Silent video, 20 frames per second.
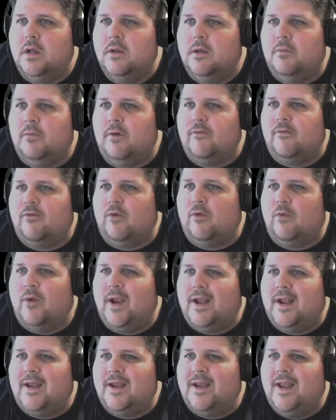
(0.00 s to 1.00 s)
But right. For
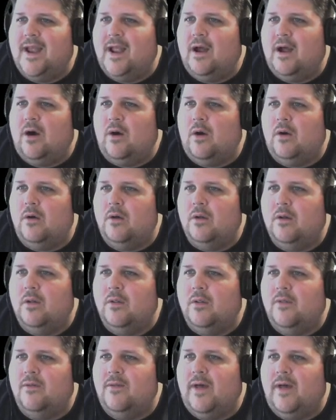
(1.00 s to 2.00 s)
right now,
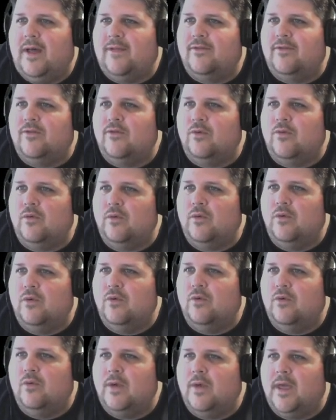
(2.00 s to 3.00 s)
that's the rule
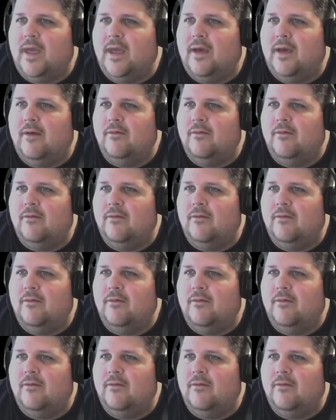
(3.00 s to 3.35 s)
we have.